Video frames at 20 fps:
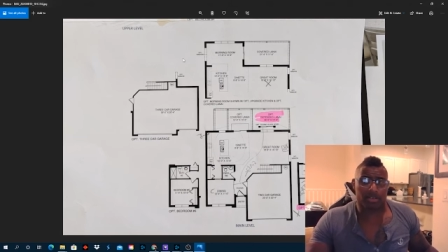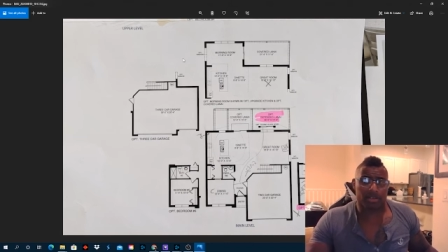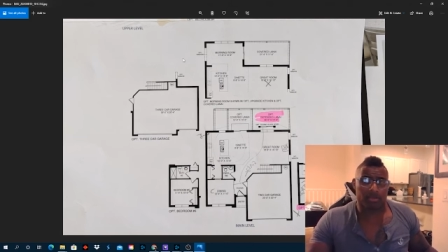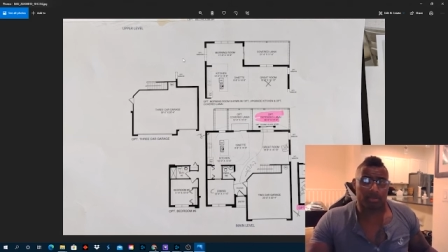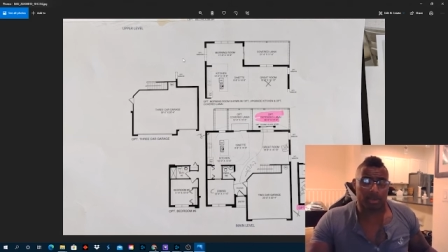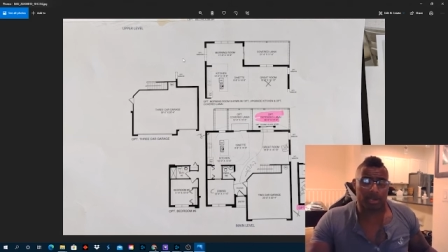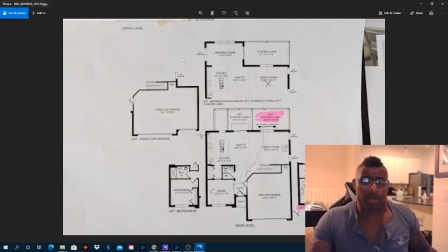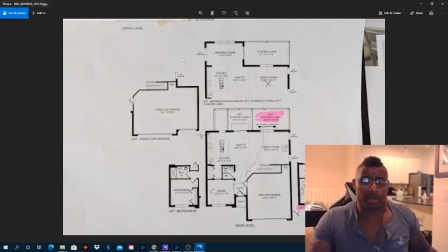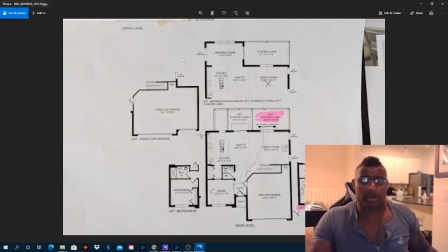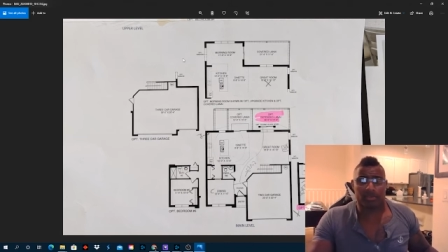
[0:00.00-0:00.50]

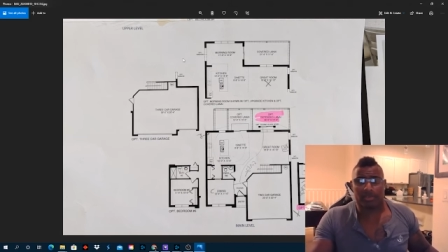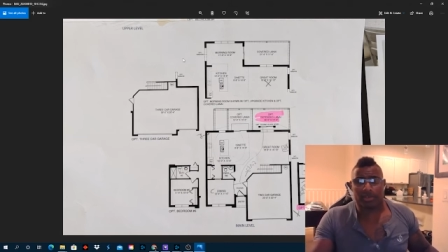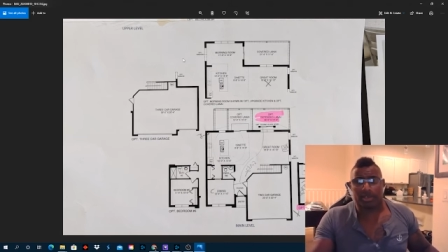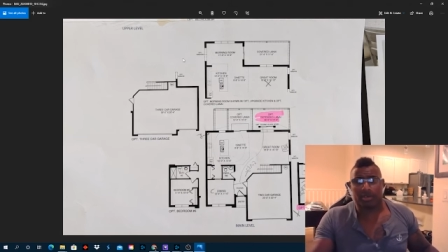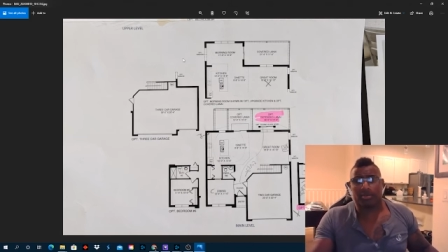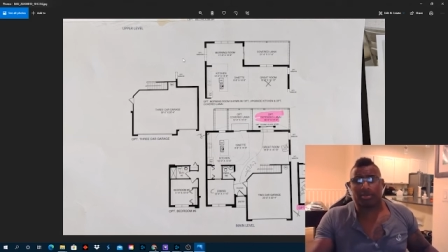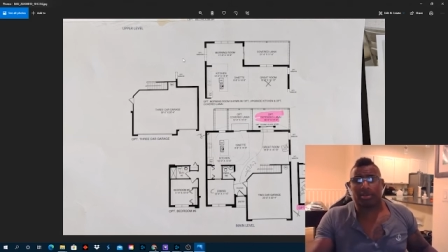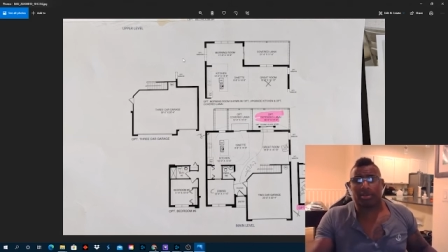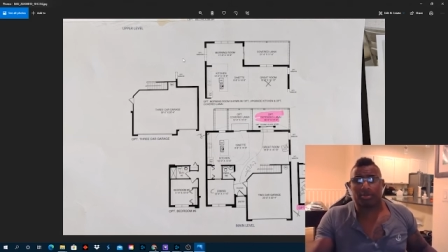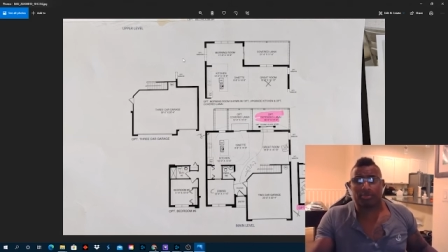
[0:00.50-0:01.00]

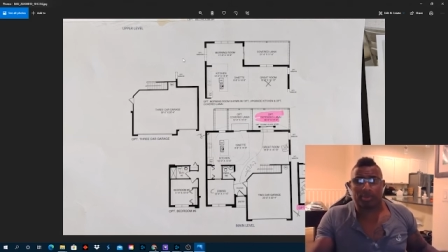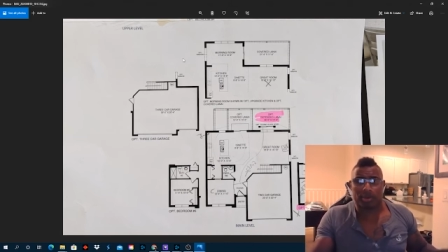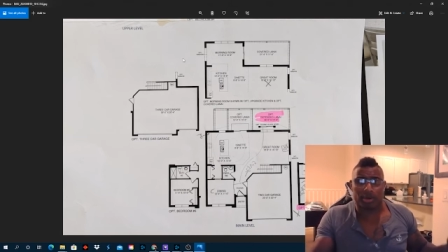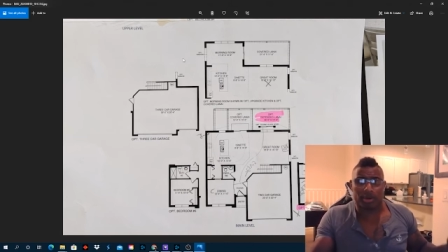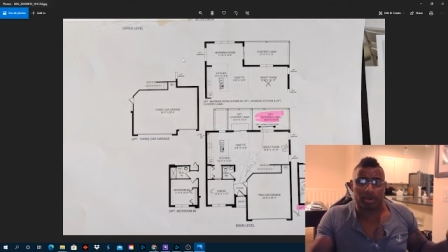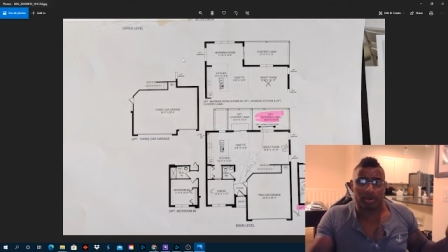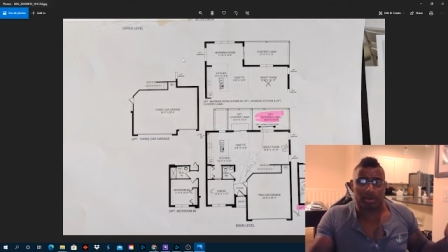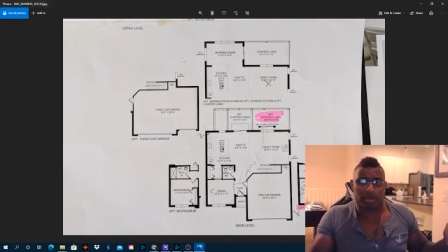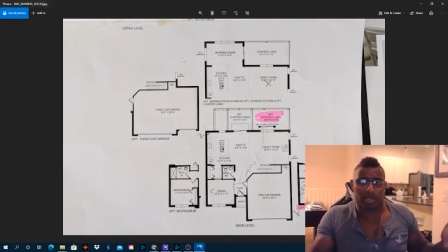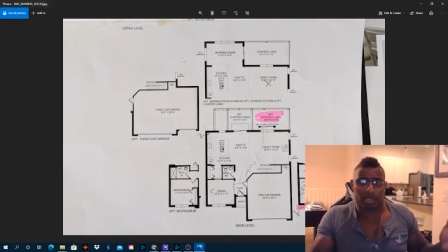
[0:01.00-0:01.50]
comparatively with
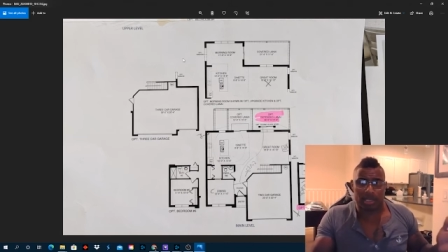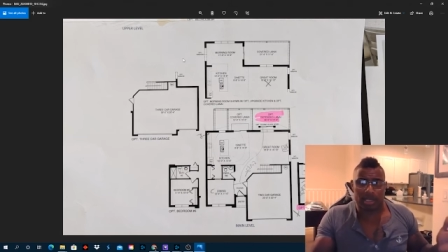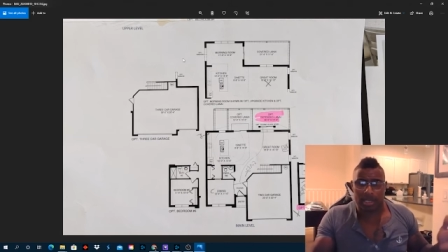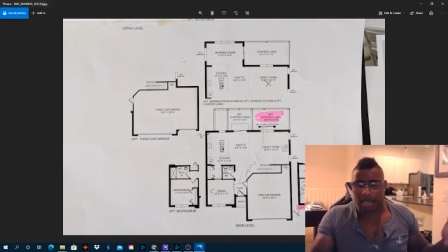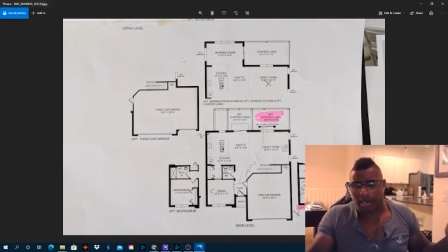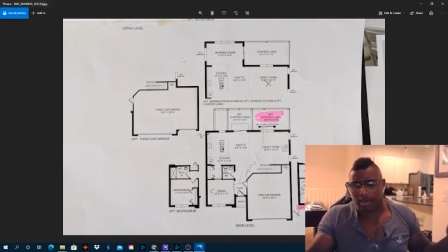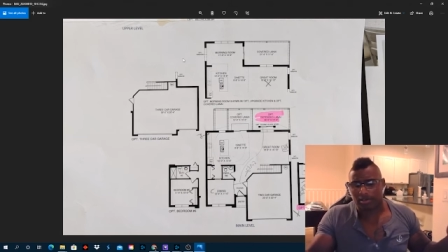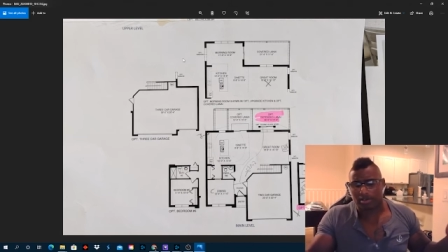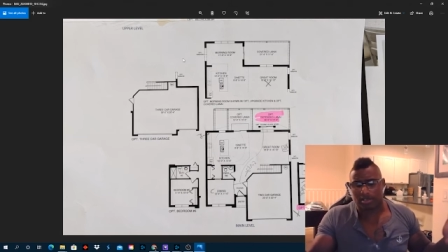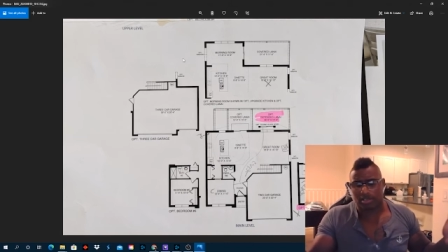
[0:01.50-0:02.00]
both
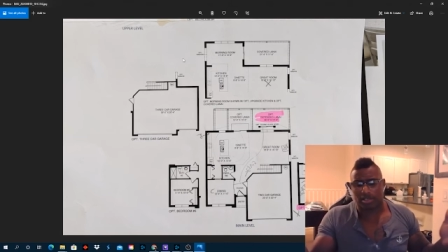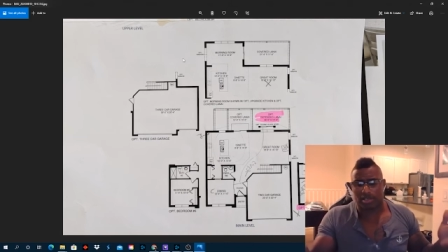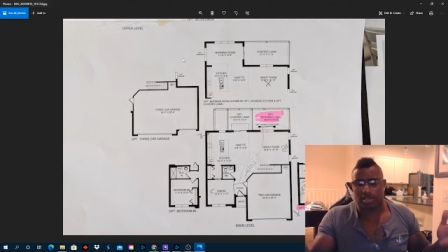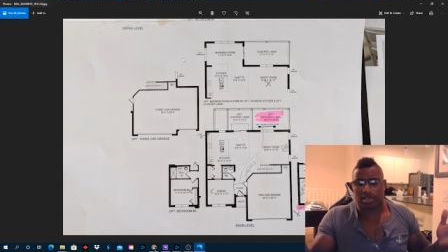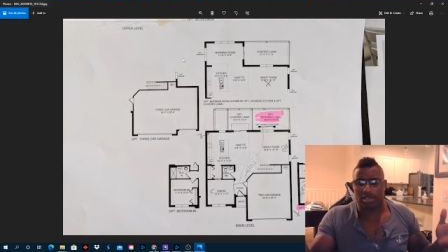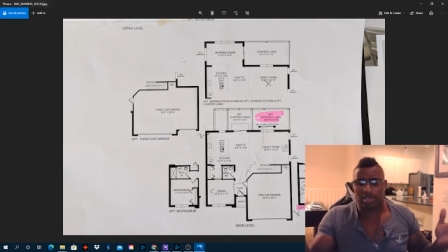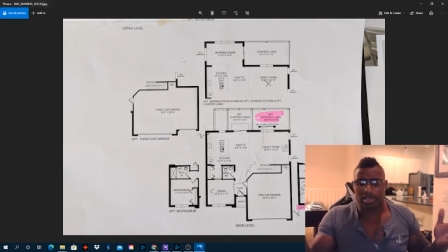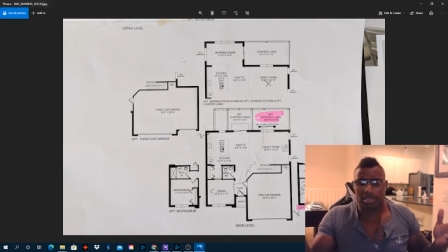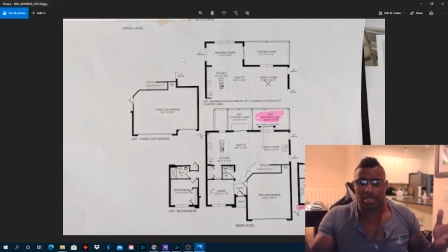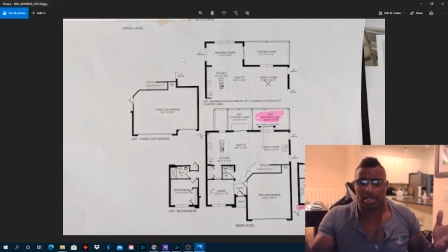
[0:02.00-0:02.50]

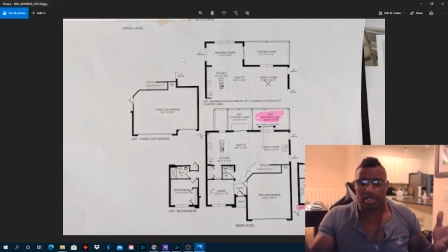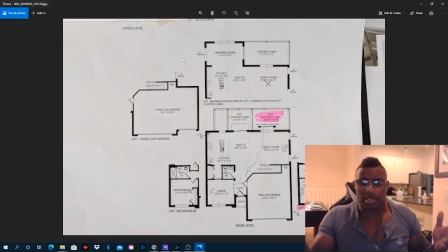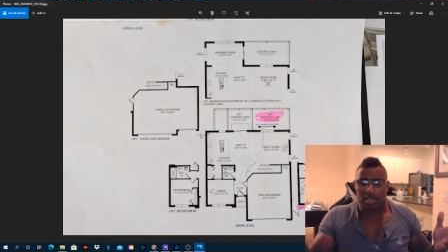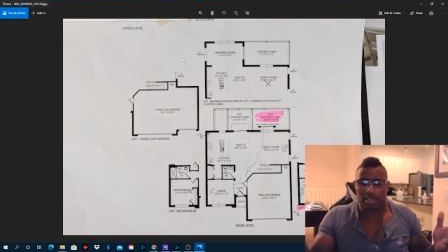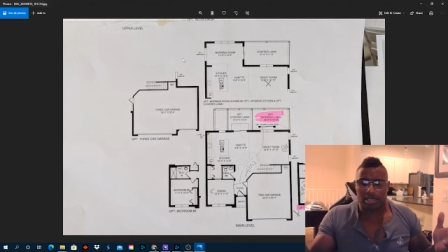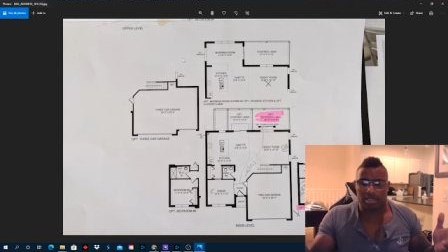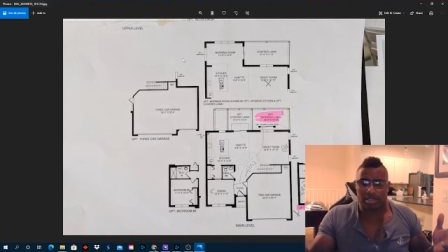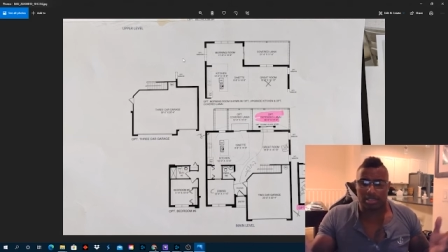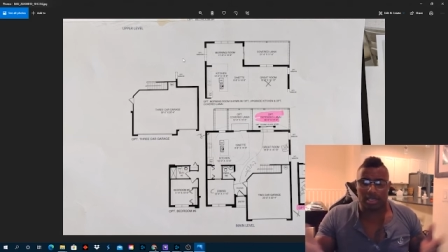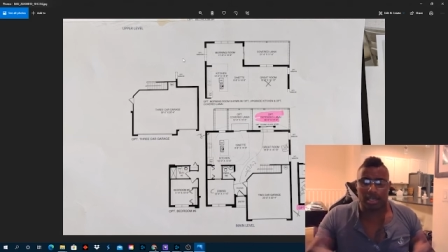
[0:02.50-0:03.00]
houses
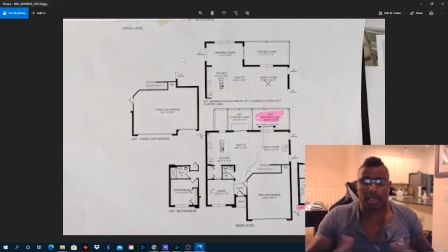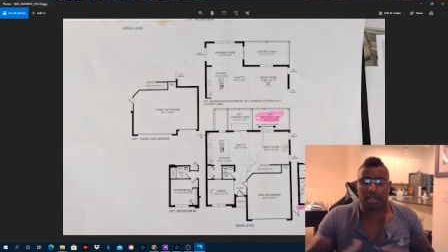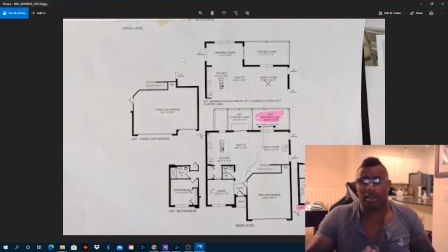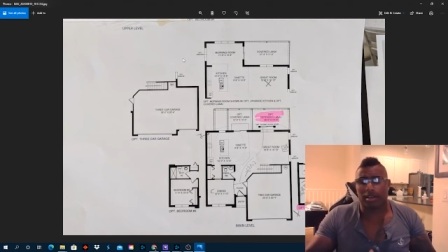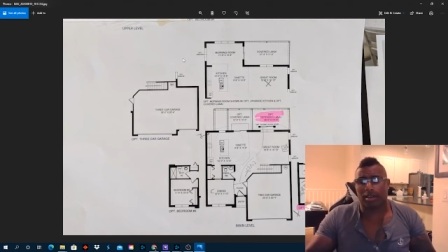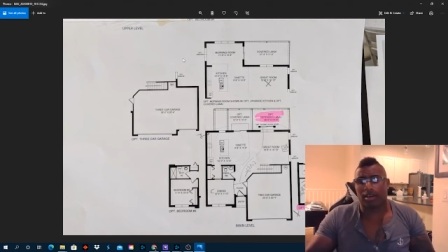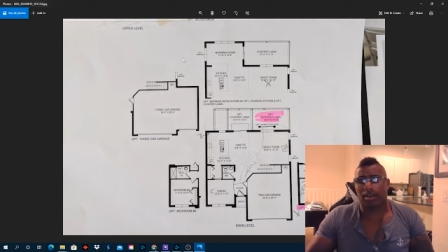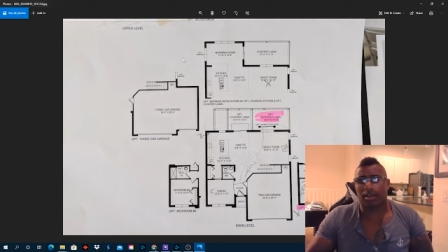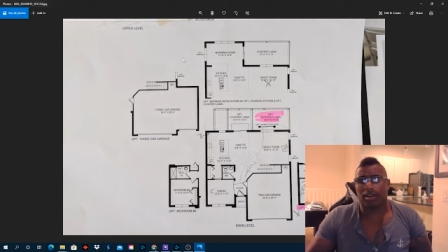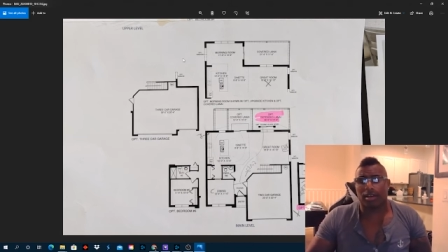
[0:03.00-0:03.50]

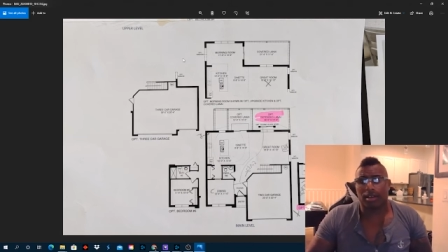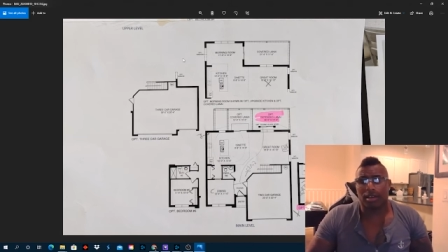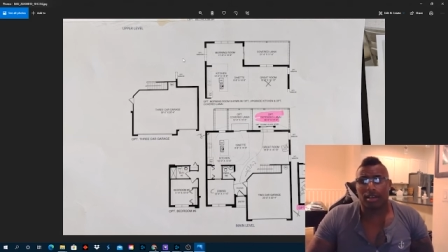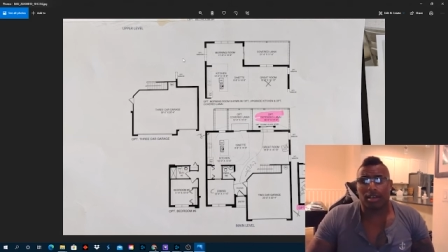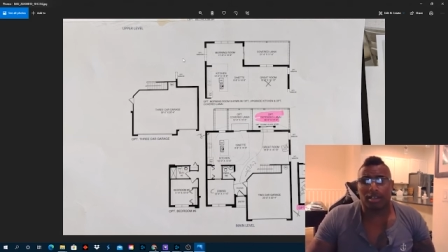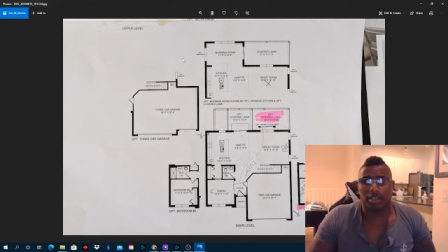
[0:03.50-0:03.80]
together,